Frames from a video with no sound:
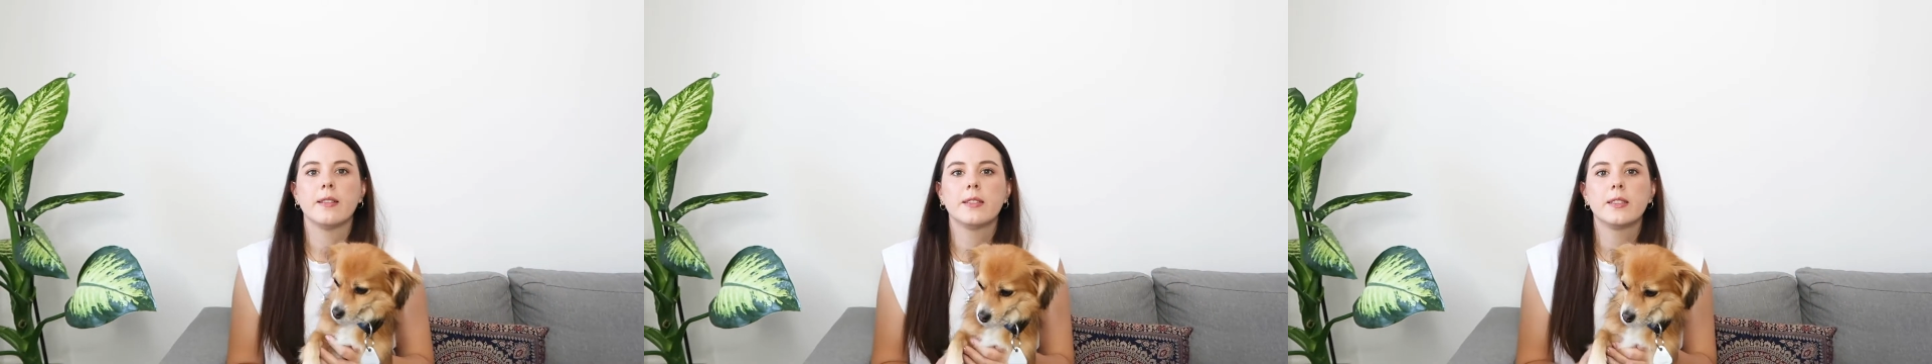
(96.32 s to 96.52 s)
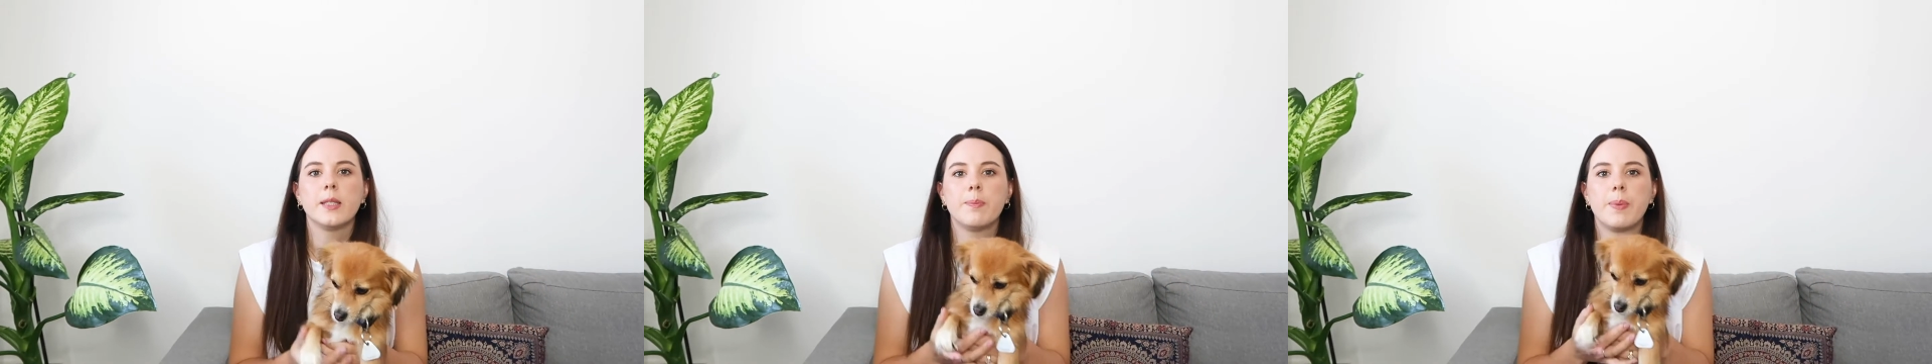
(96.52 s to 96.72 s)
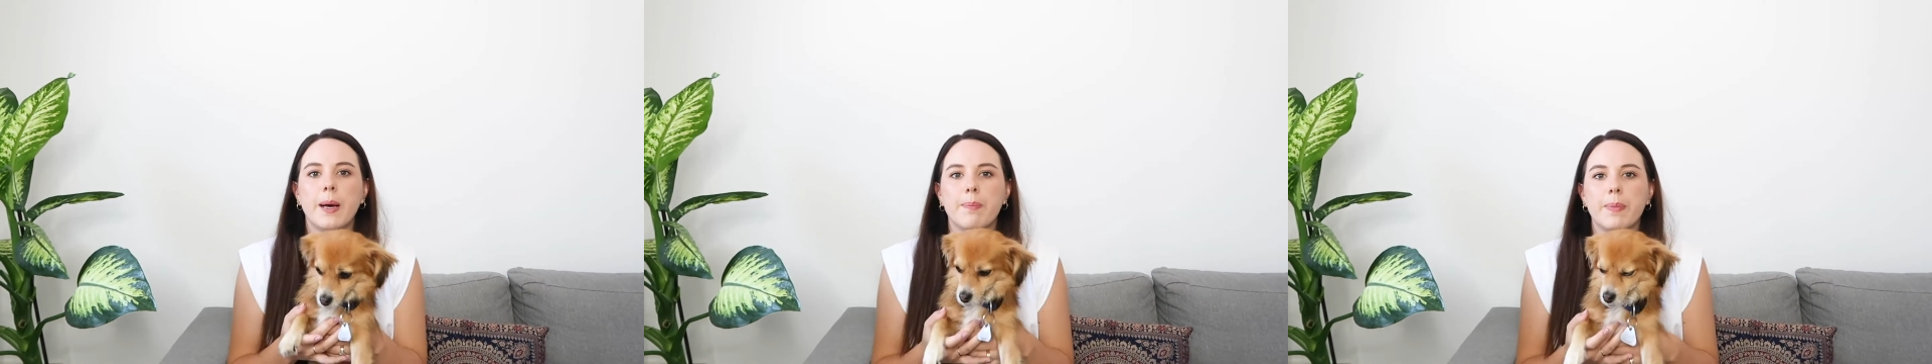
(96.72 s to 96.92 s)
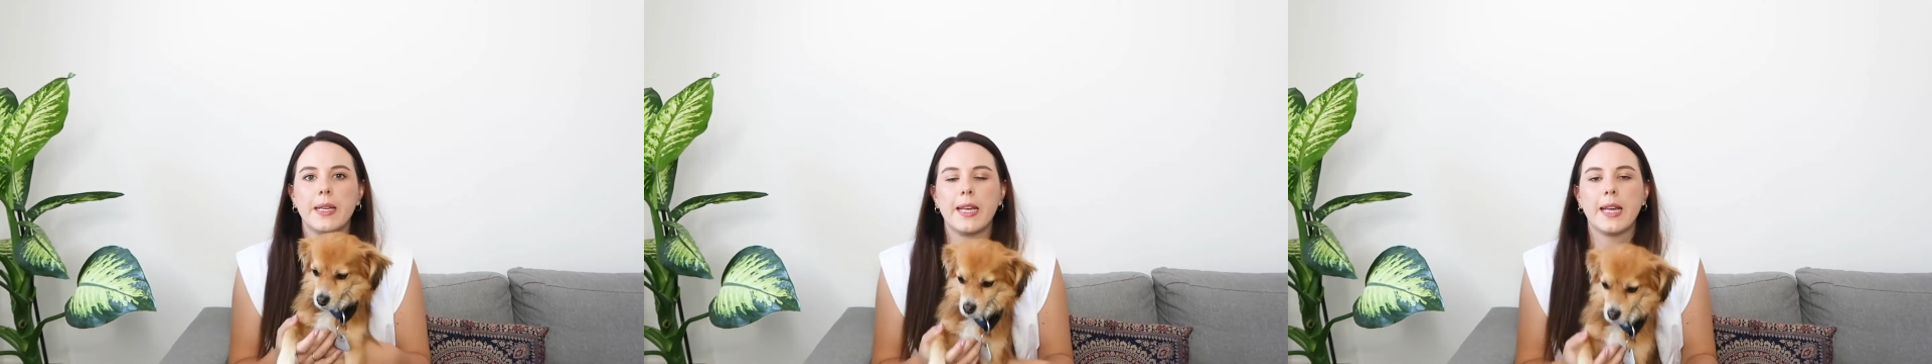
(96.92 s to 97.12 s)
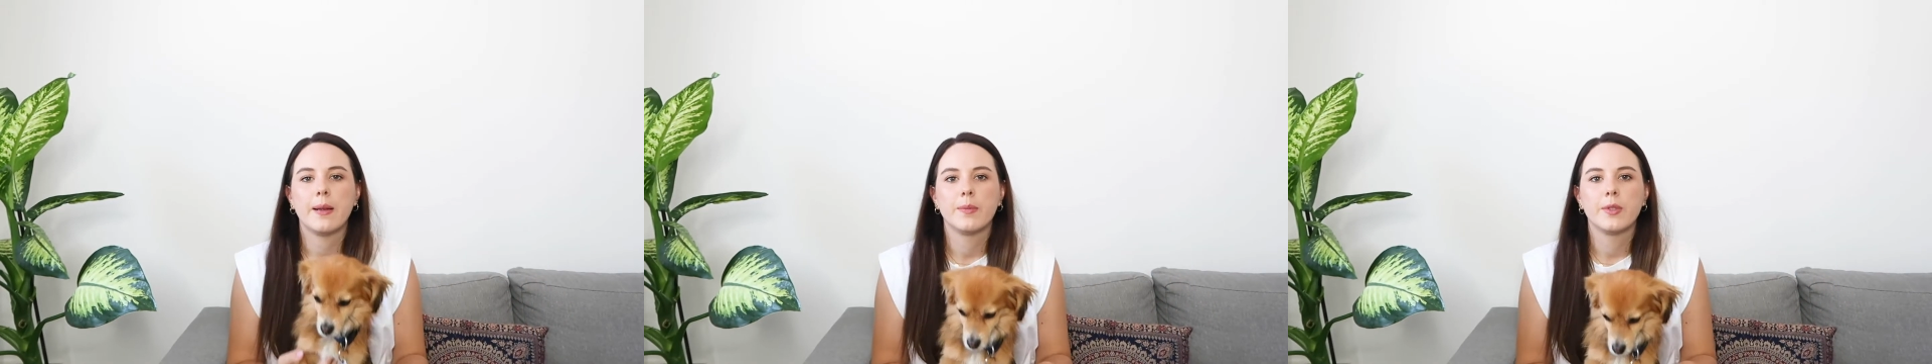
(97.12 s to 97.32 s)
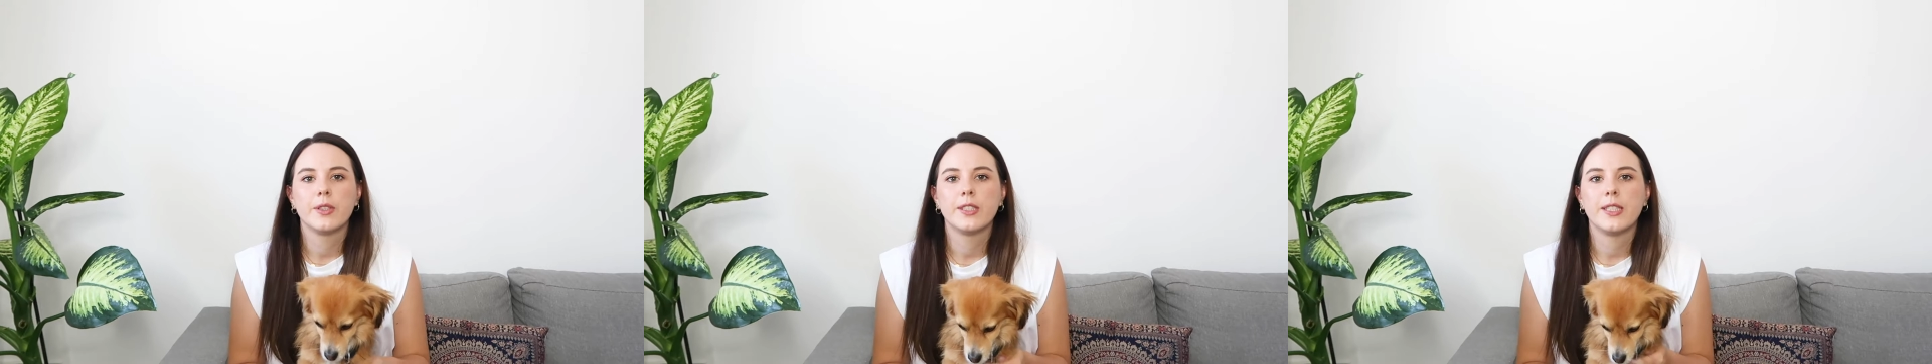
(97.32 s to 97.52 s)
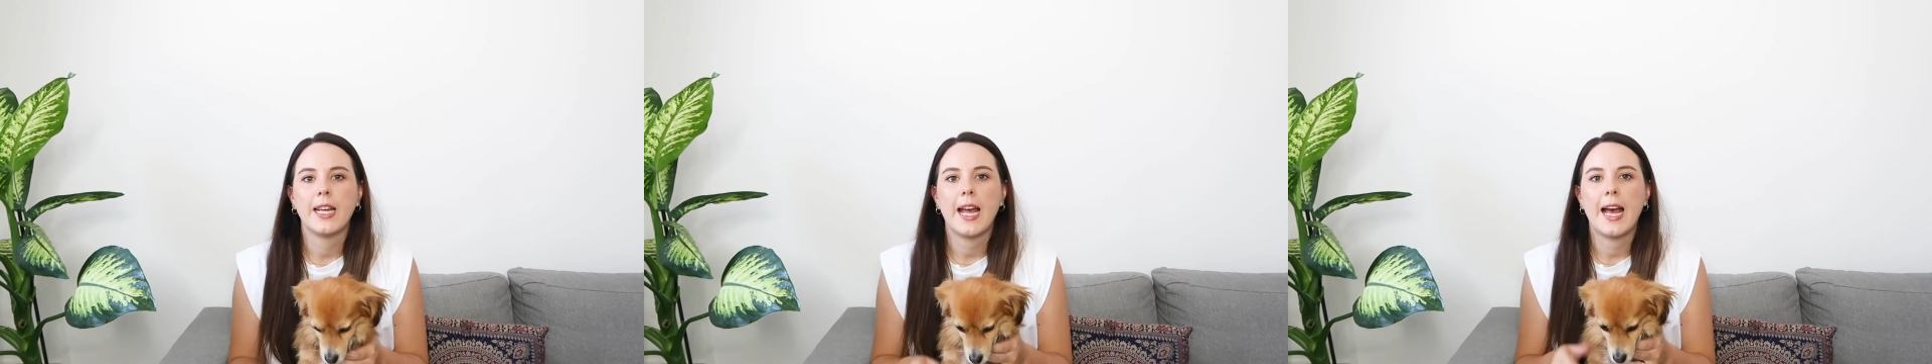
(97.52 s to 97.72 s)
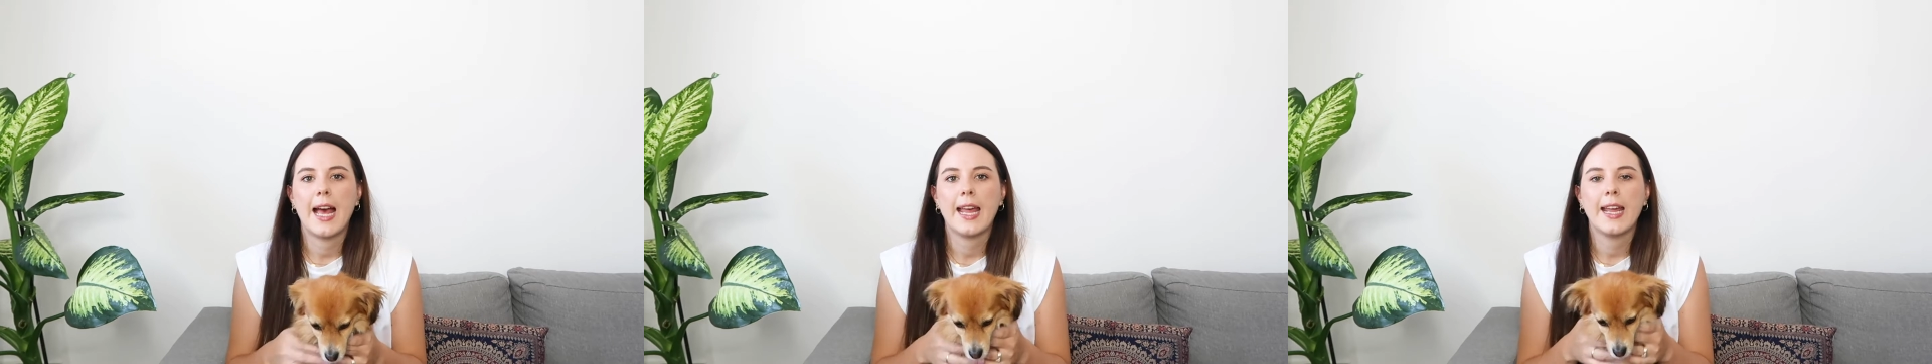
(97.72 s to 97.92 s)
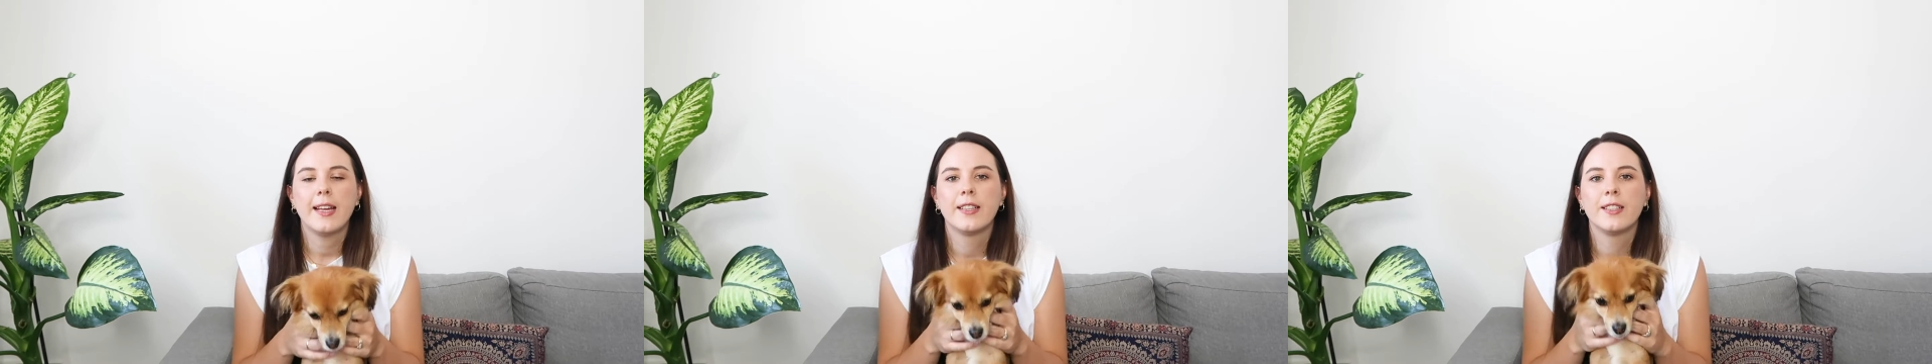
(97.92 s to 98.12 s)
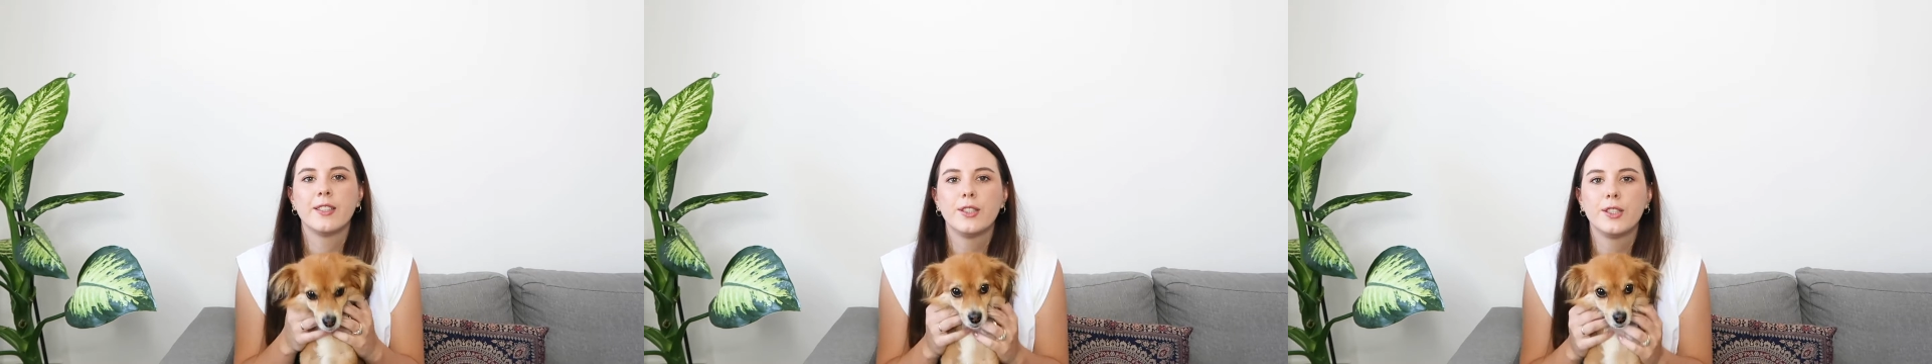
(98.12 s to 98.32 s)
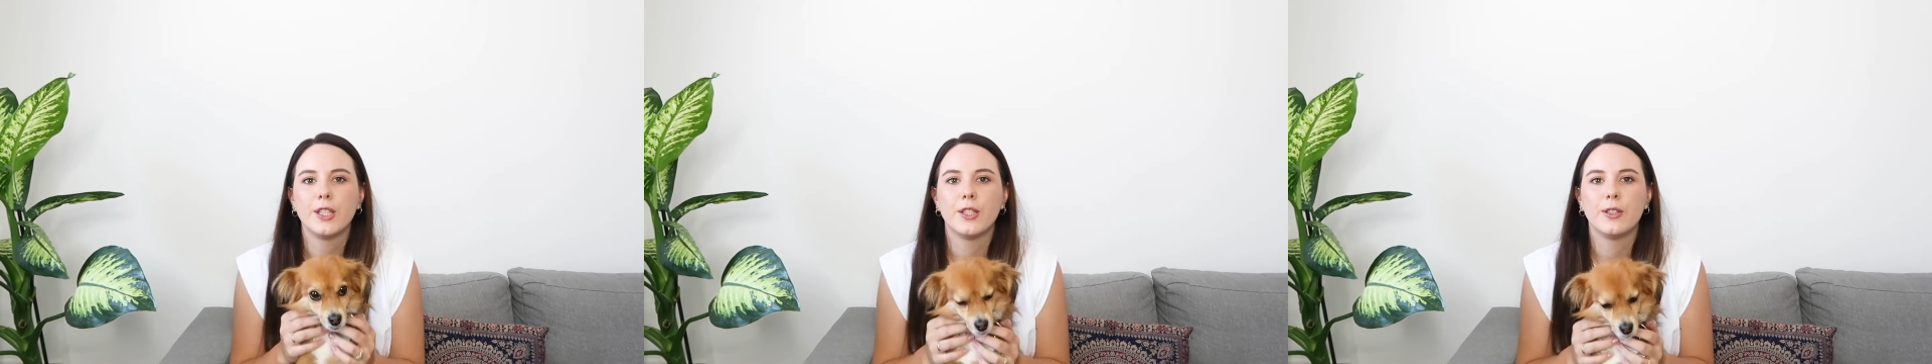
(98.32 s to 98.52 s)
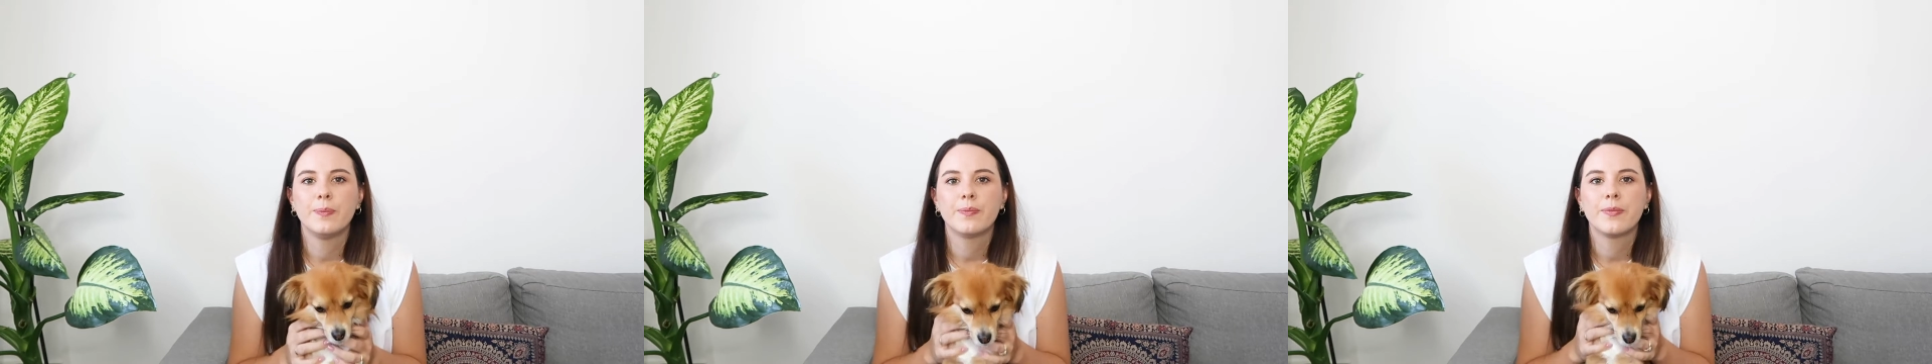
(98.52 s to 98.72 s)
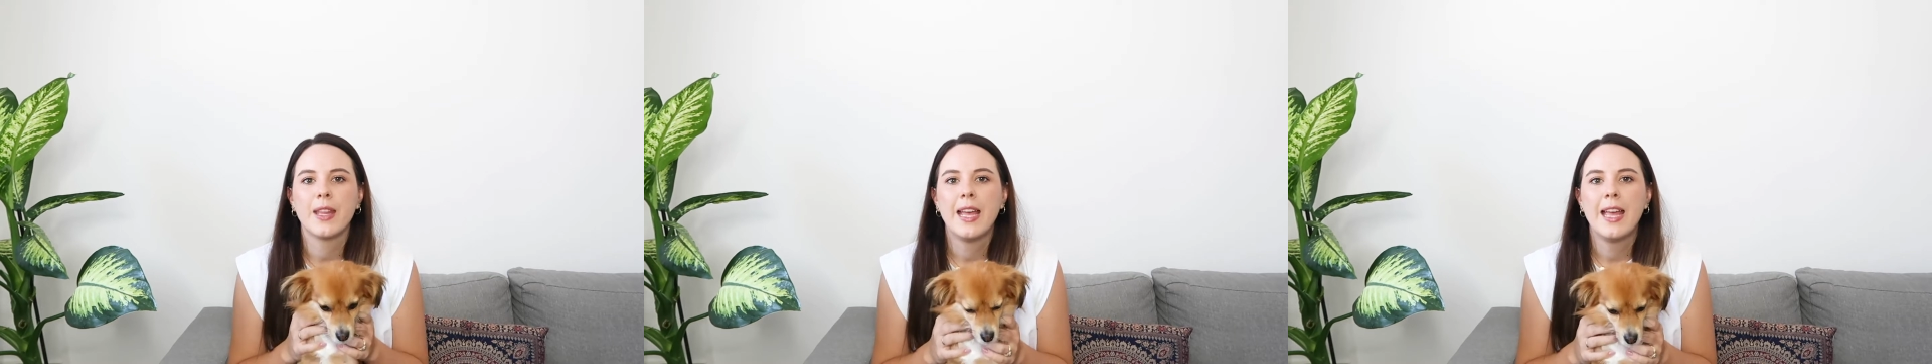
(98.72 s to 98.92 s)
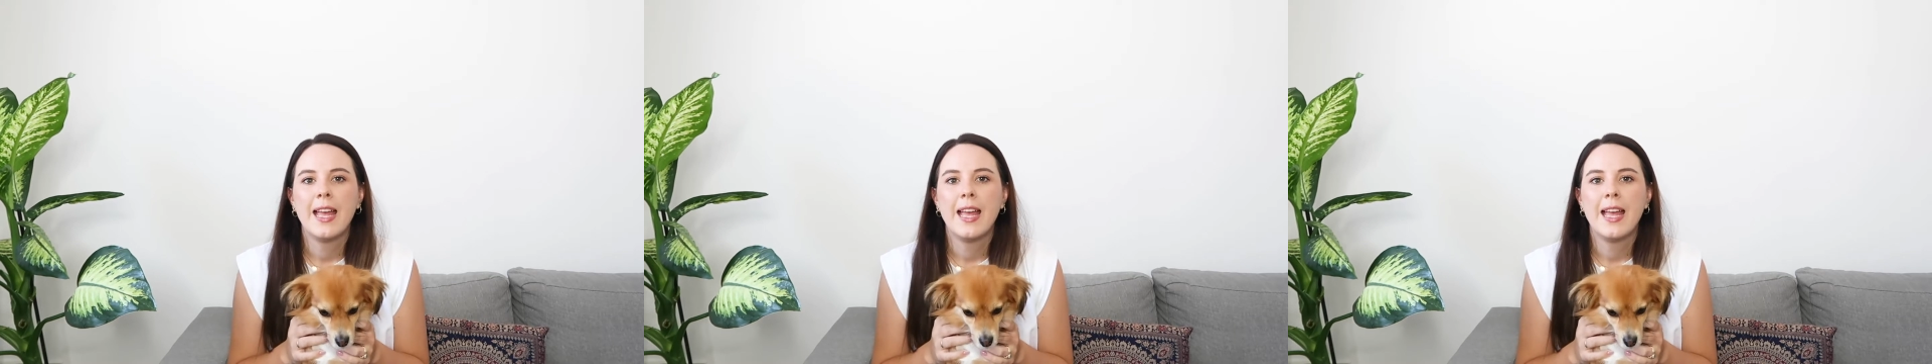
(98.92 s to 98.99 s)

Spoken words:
The puppy came to say hi. So,